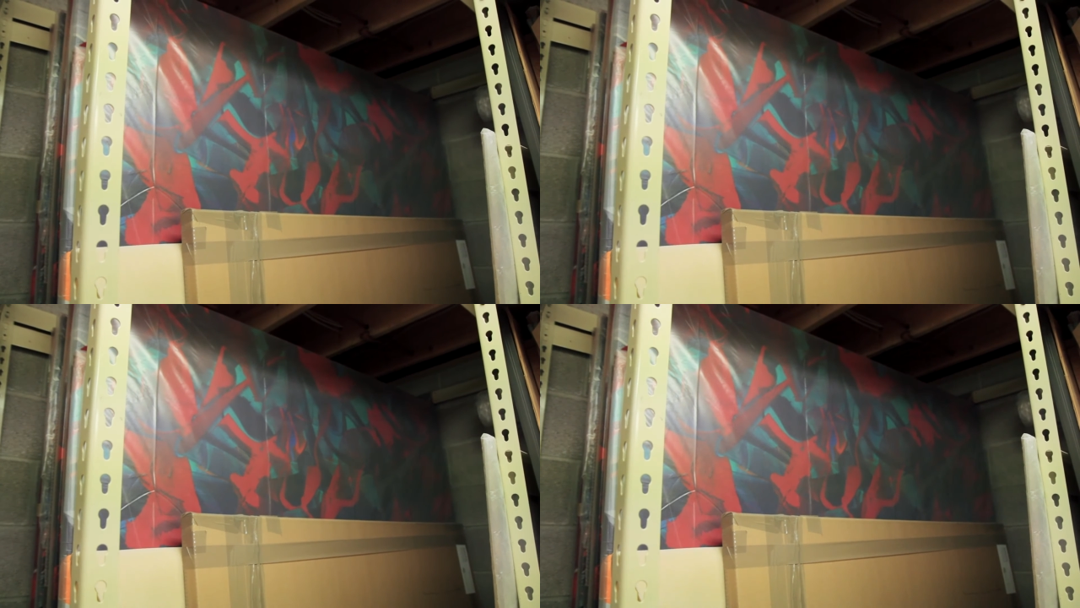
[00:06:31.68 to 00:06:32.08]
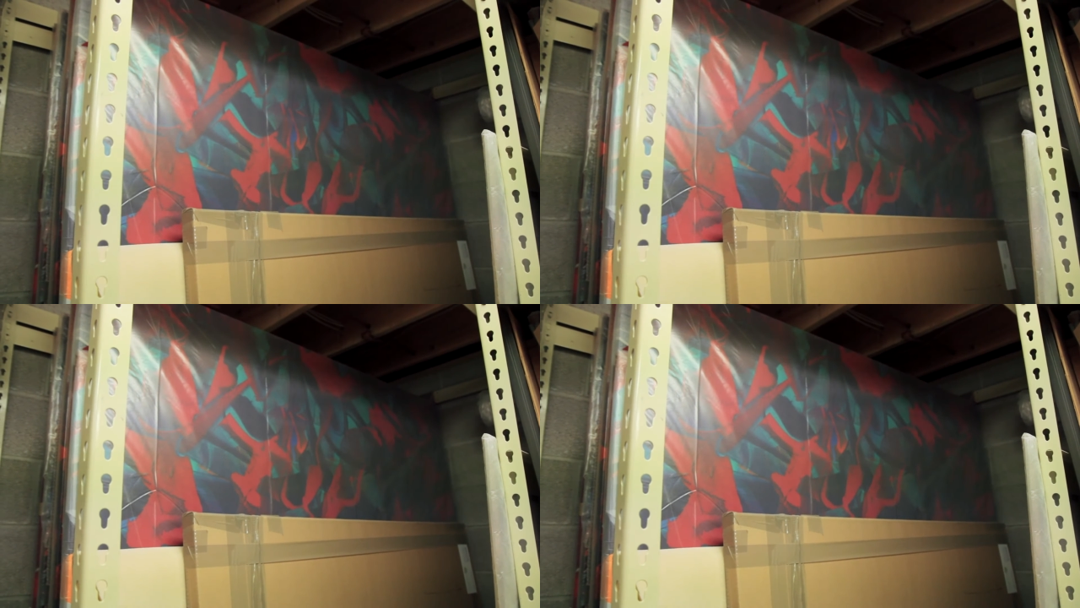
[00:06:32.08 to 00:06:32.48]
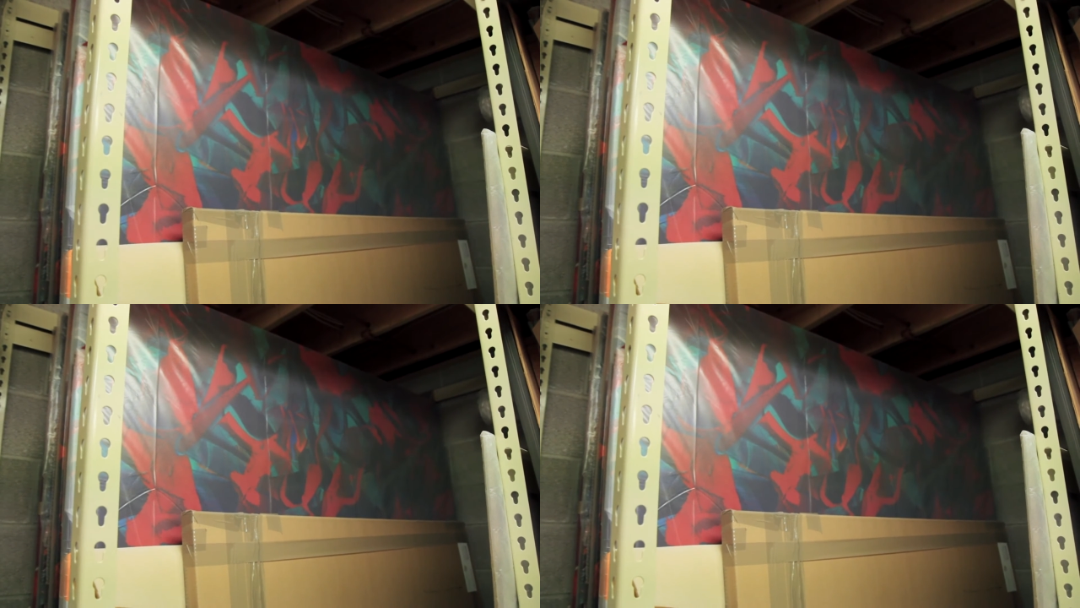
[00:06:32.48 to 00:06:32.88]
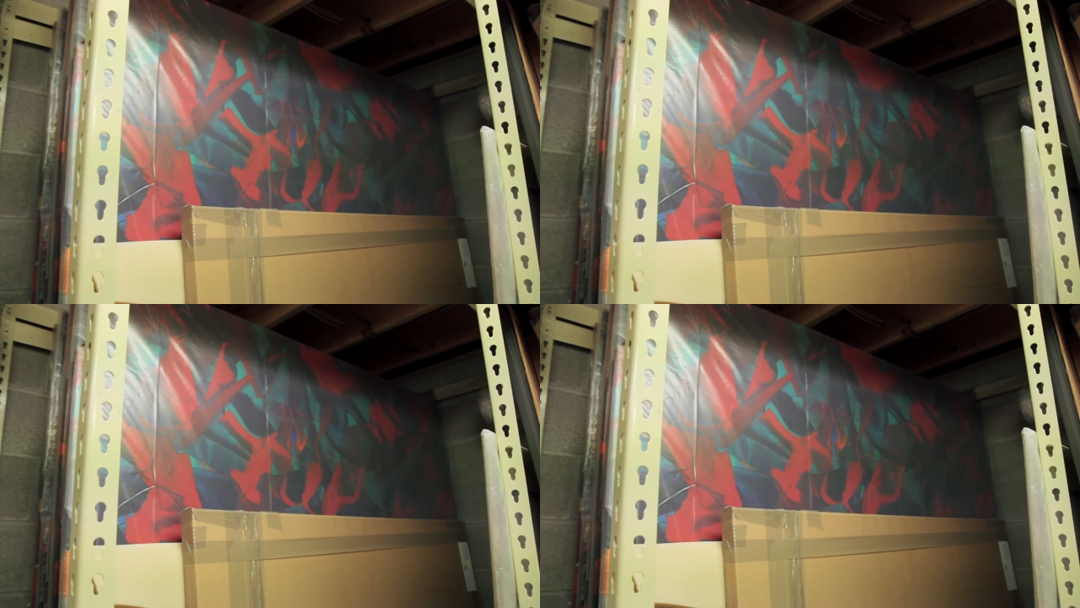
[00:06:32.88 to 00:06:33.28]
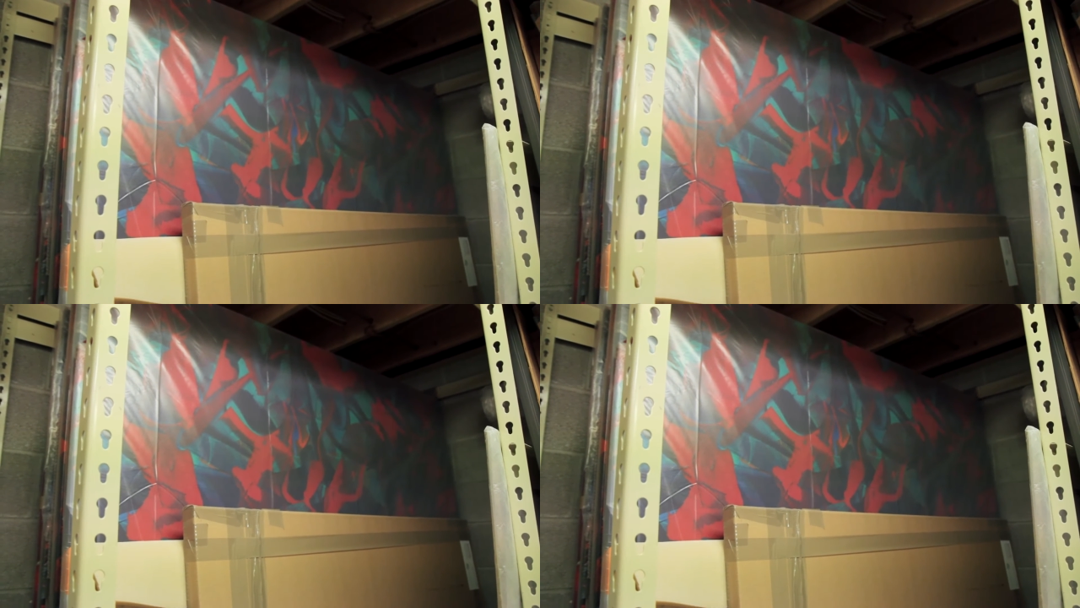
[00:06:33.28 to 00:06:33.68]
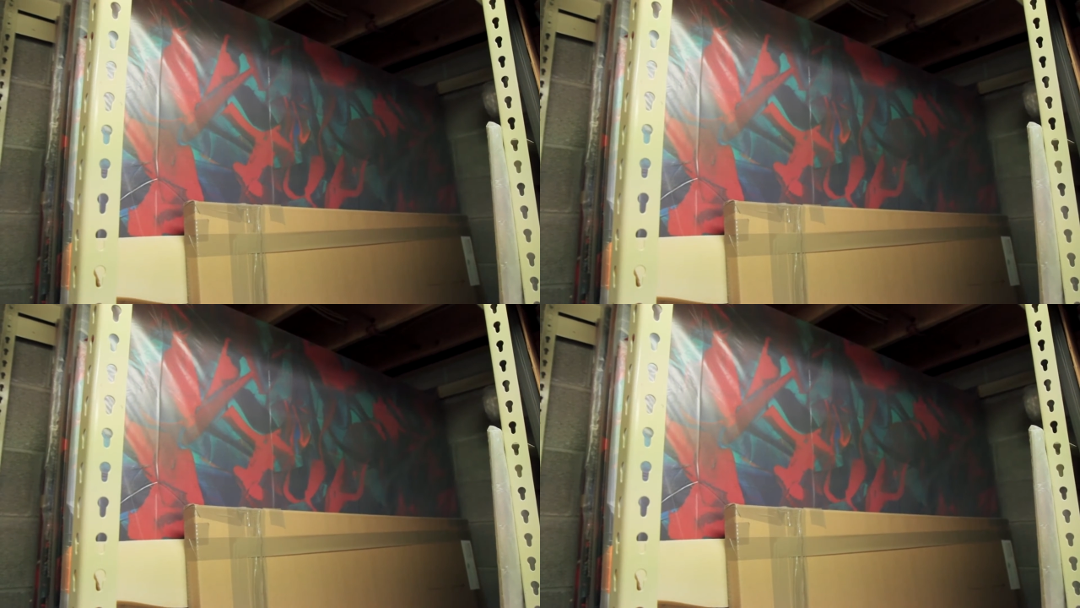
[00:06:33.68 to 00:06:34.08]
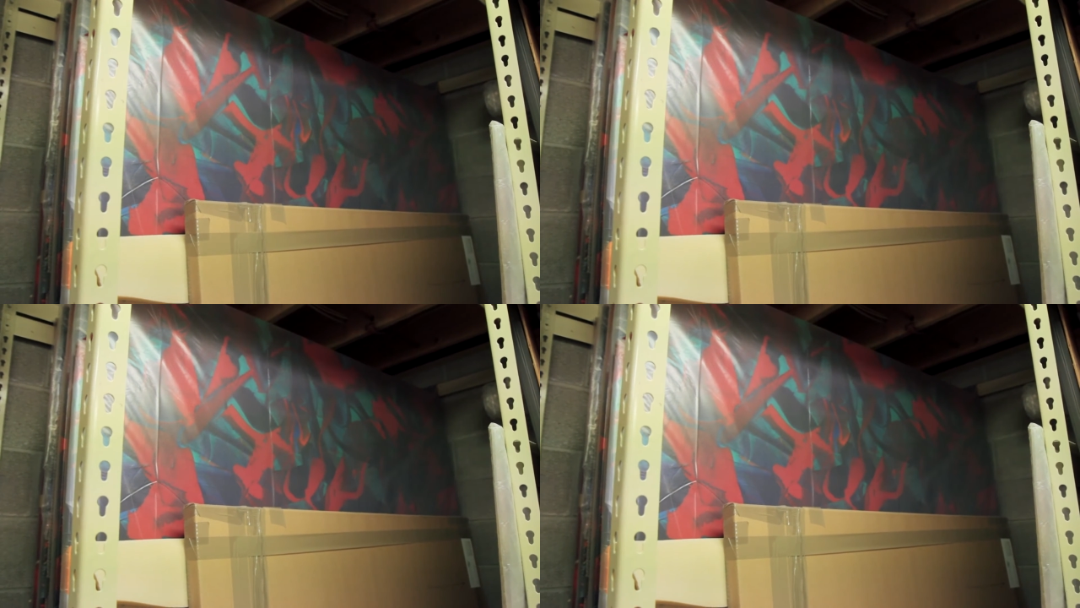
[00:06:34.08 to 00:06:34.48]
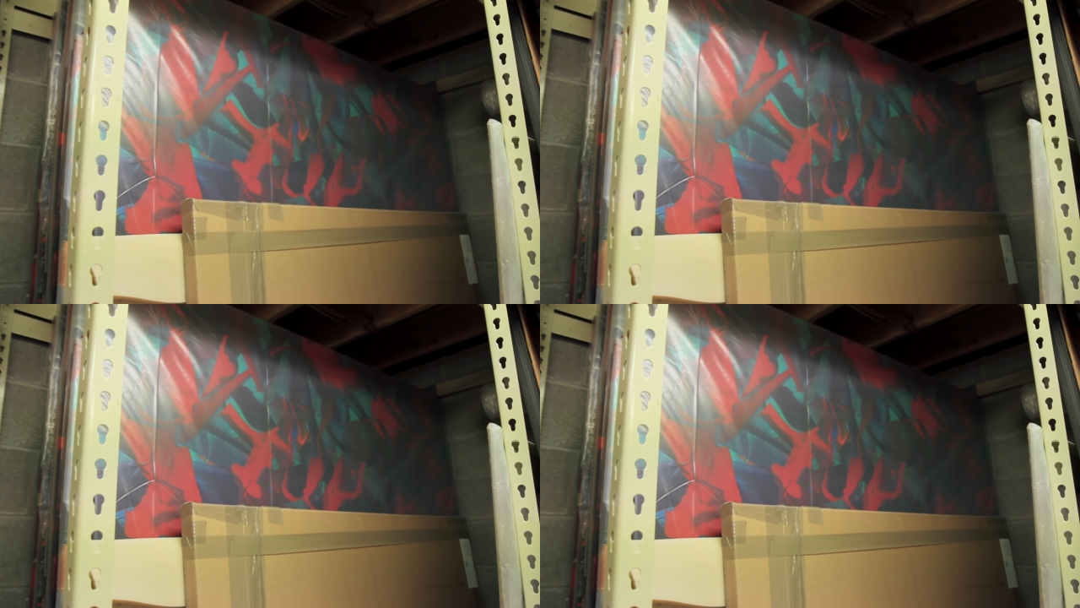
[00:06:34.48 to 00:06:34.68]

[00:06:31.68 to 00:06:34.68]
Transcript: [unreadable: no face in view]